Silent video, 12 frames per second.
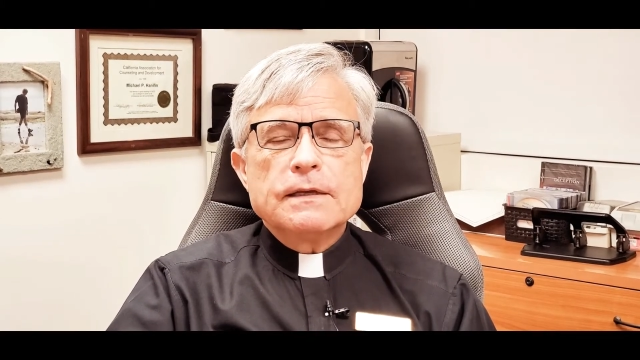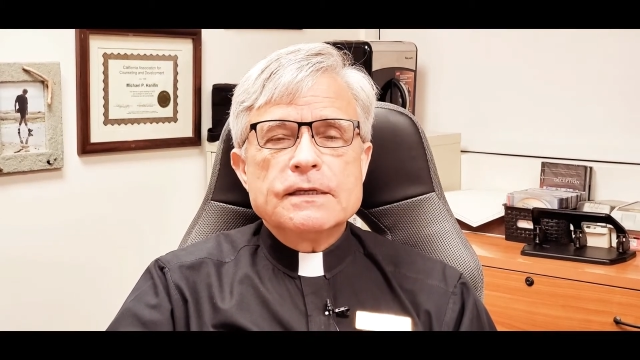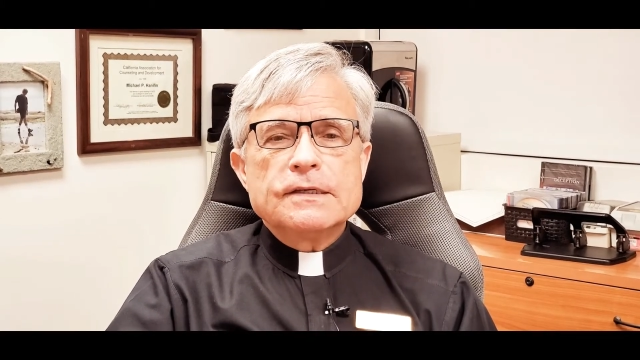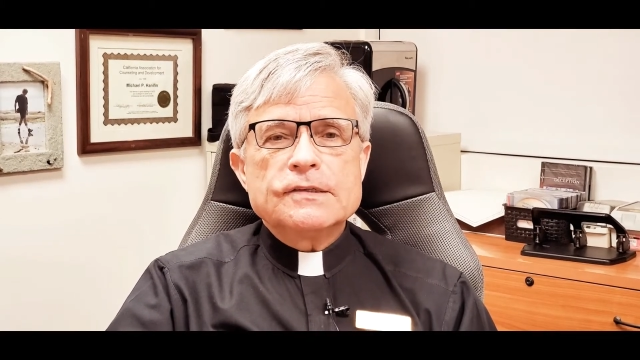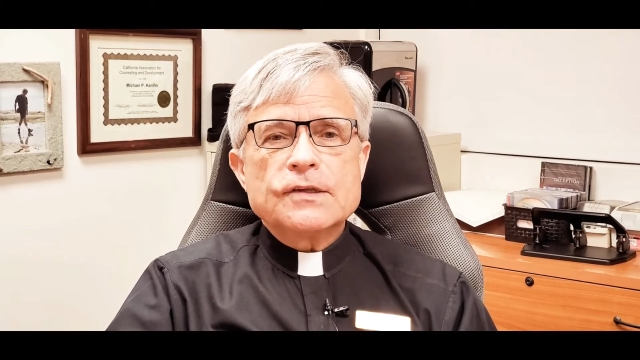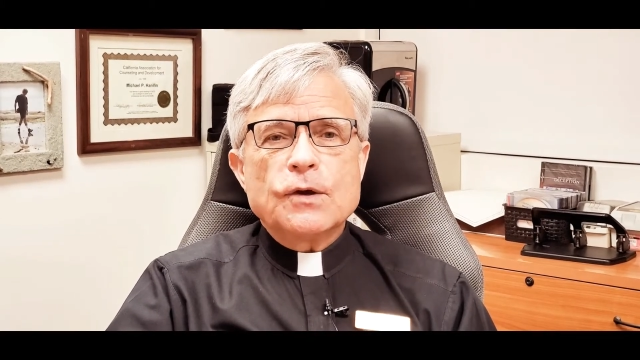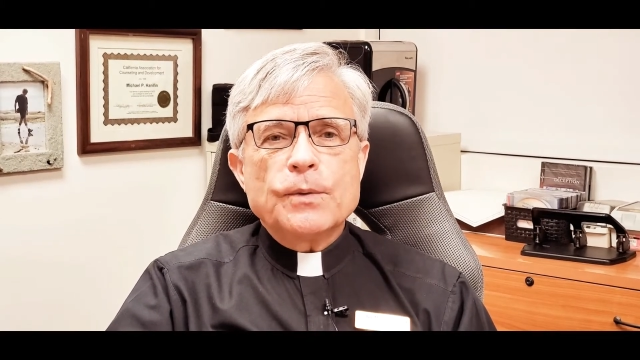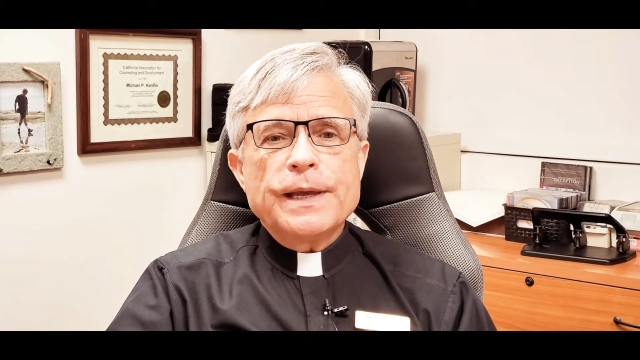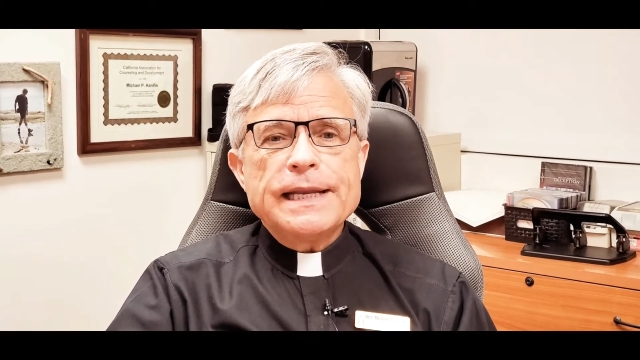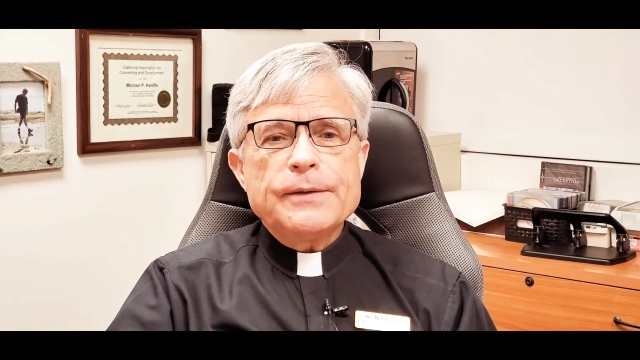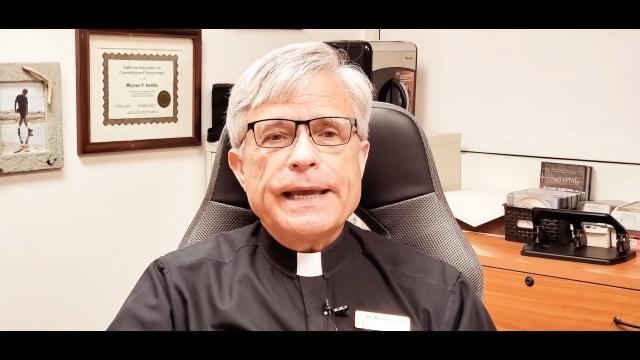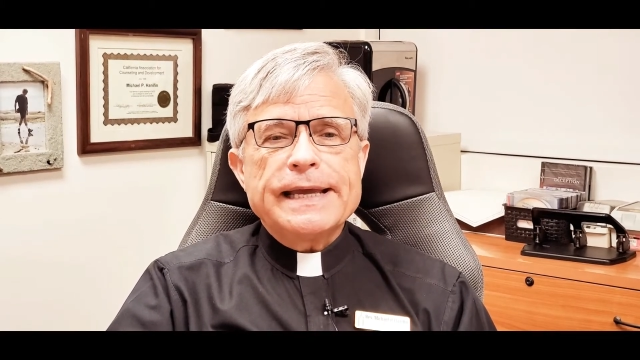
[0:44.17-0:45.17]
So
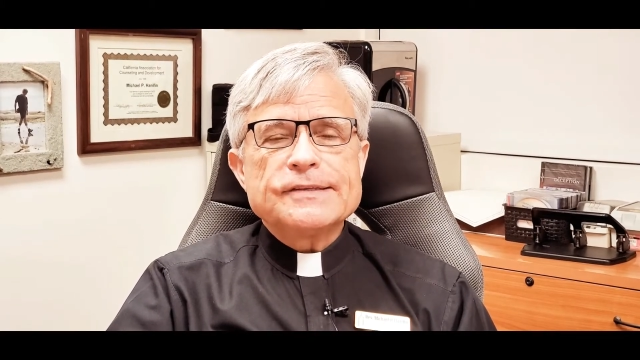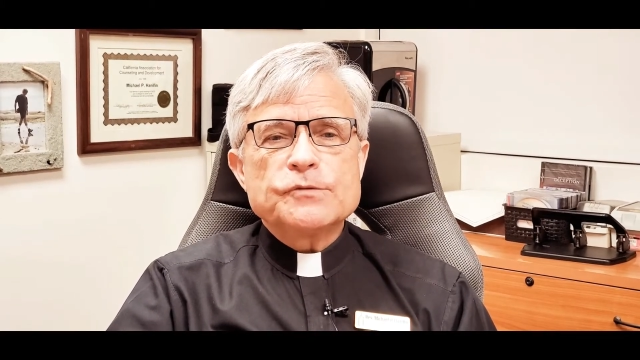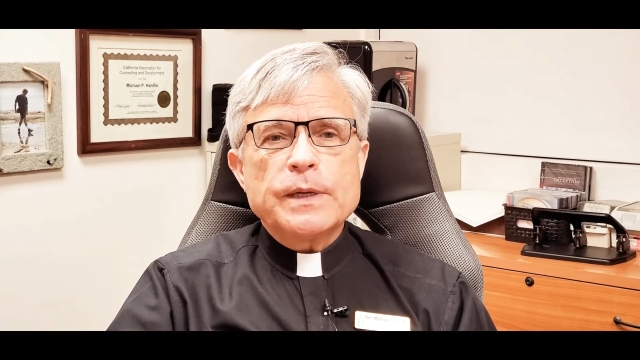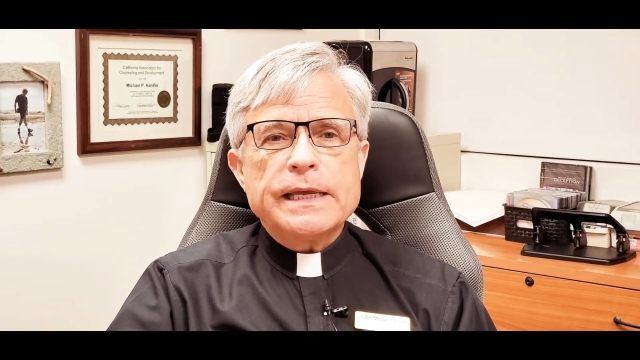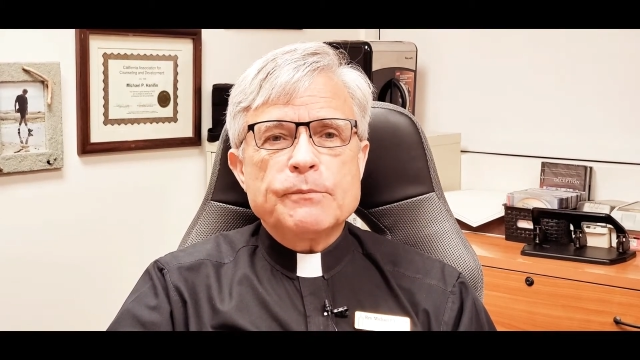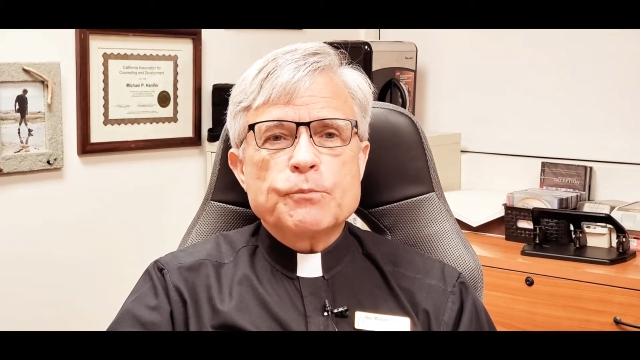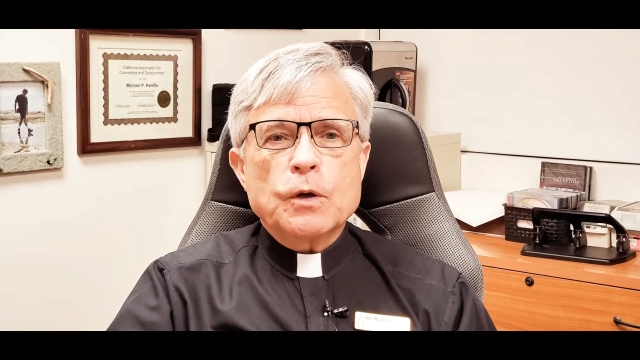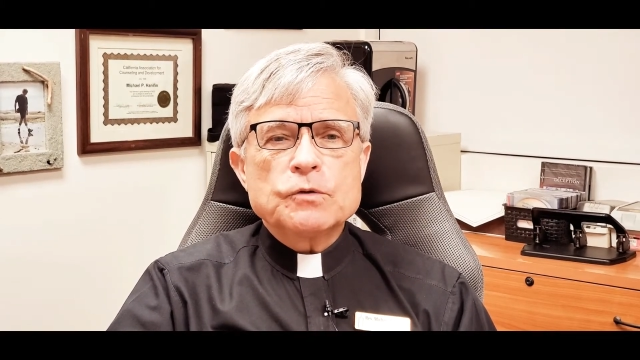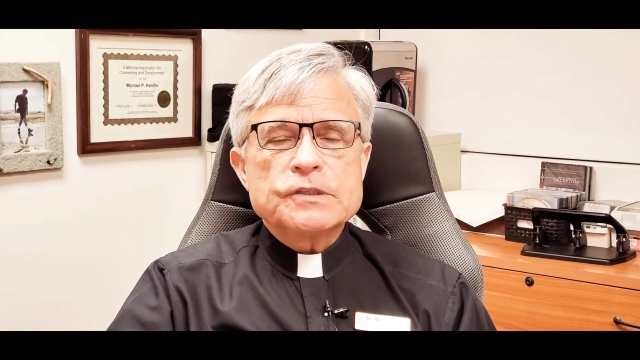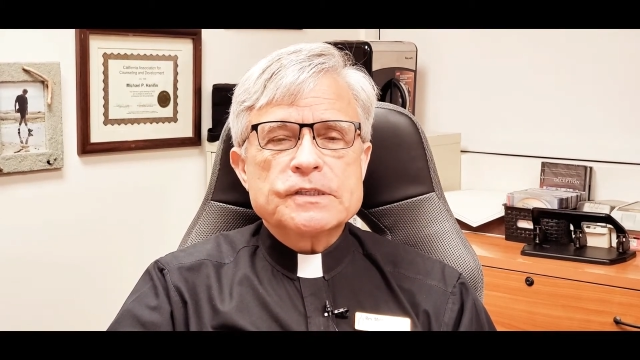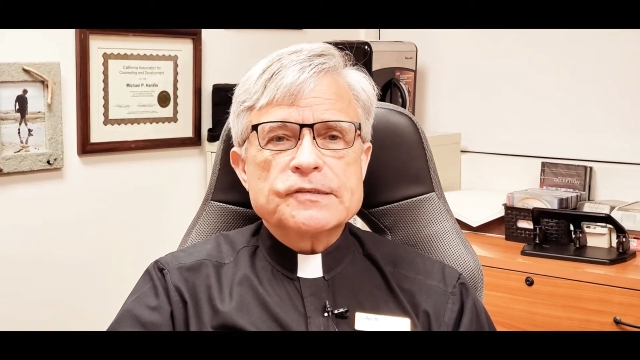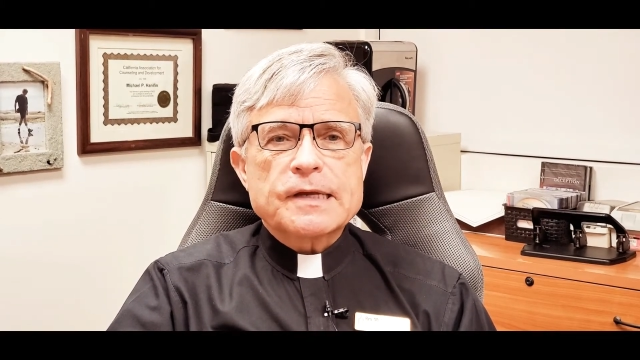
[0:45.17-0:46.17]
anyway, as we approach
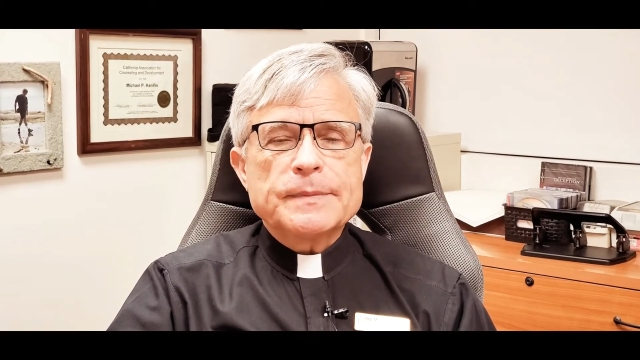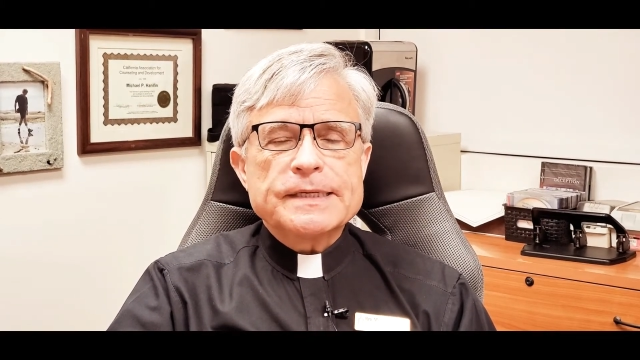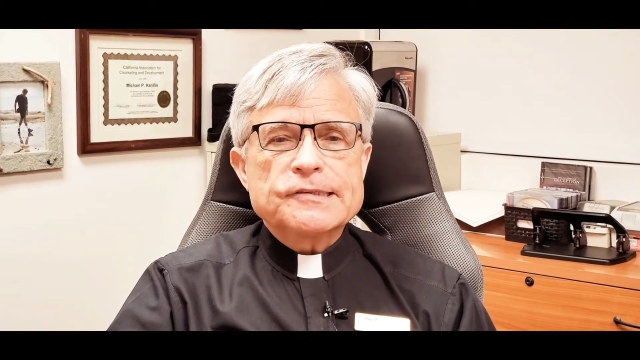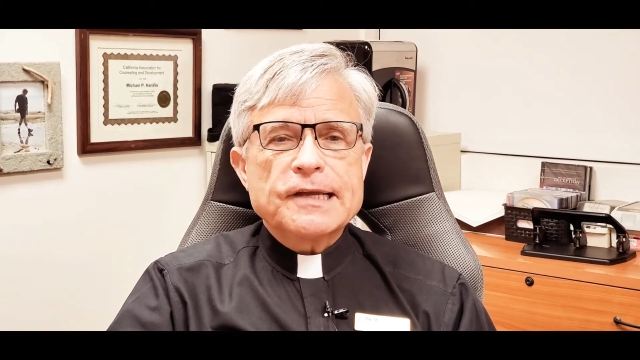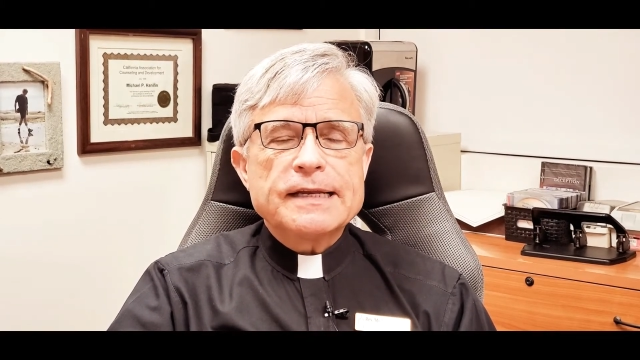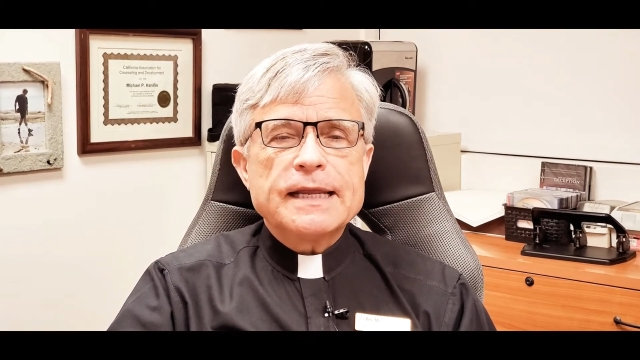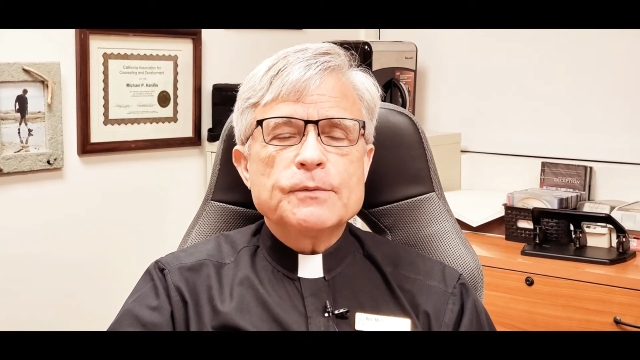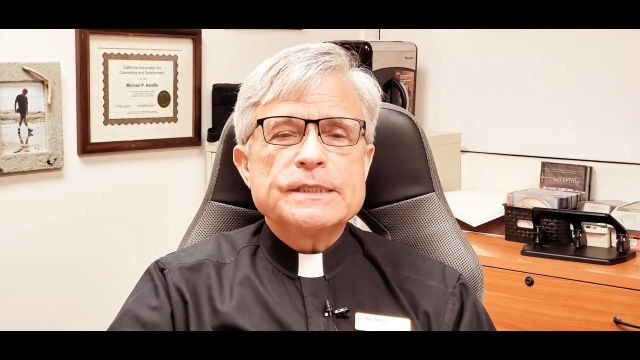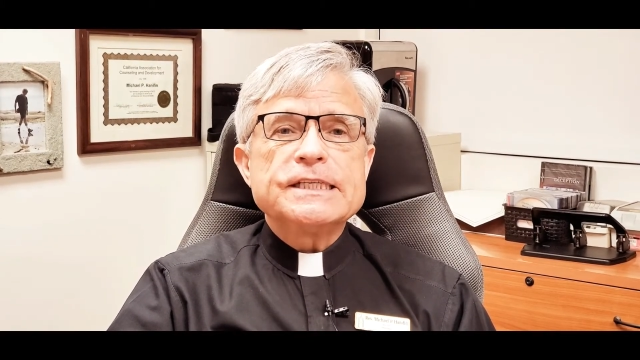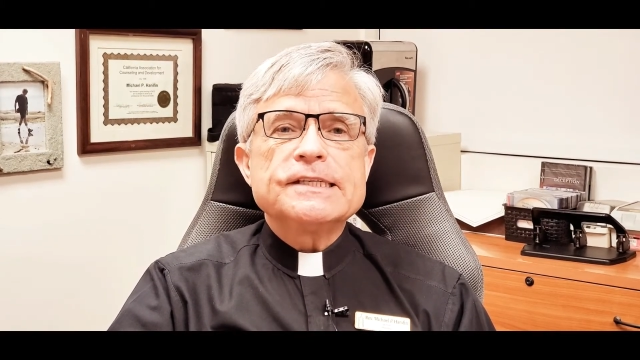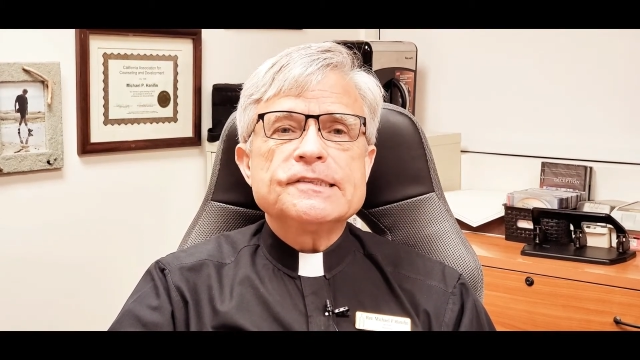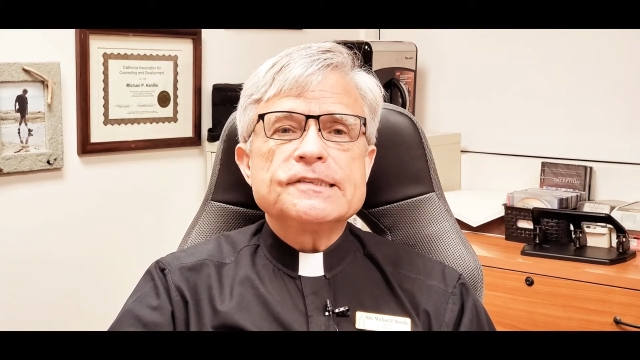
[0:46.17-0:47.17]
this coming Sunday, which
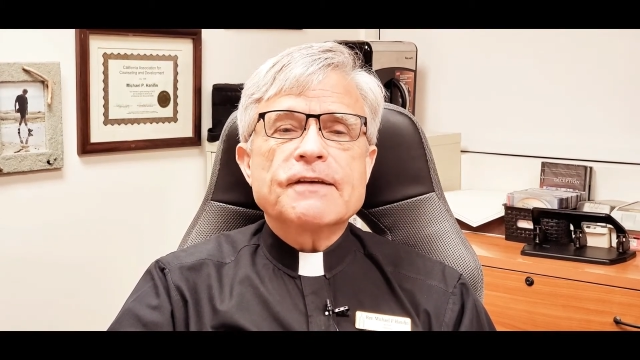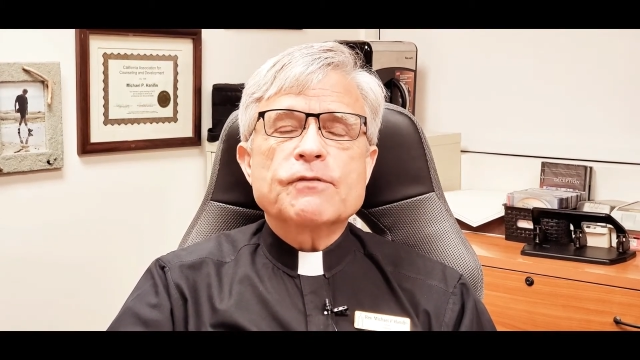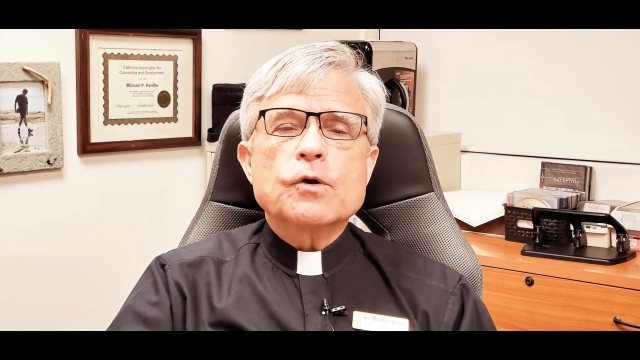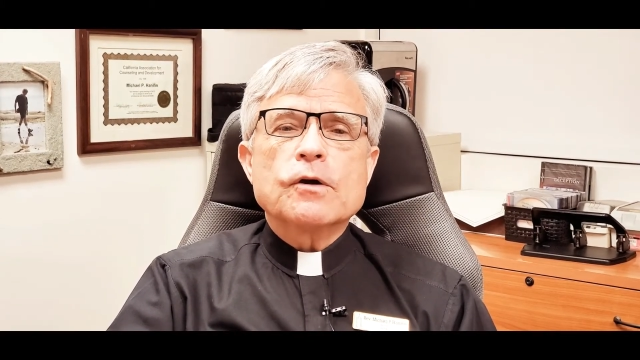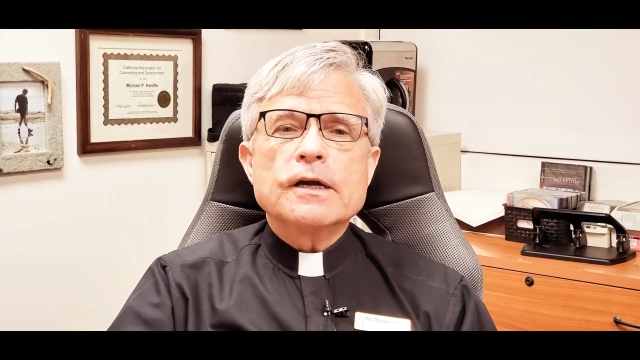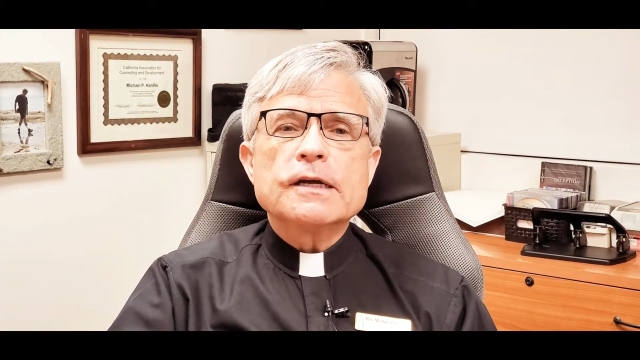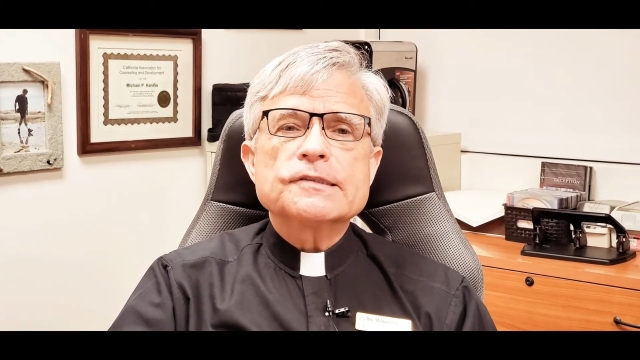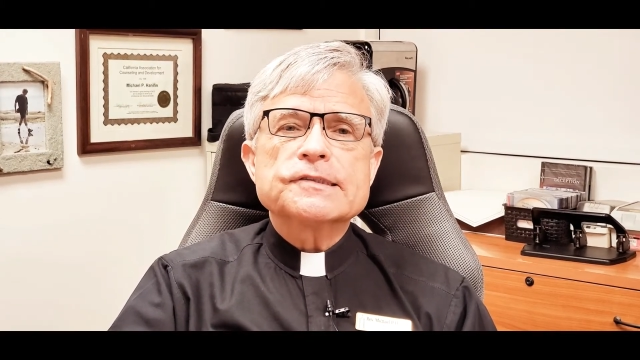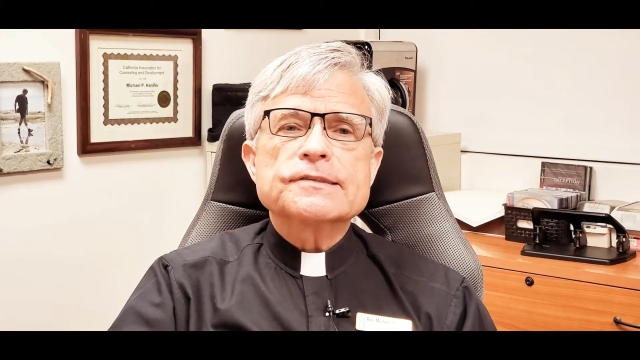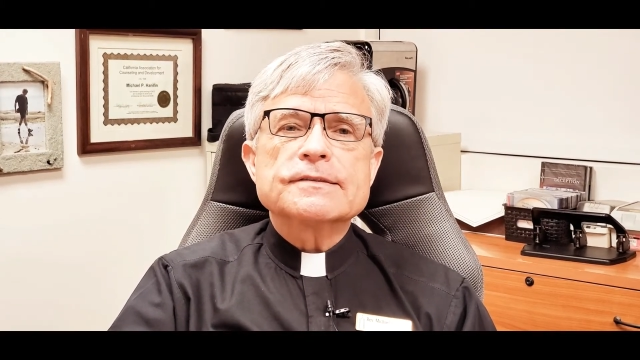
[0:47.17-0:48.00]
is, of course,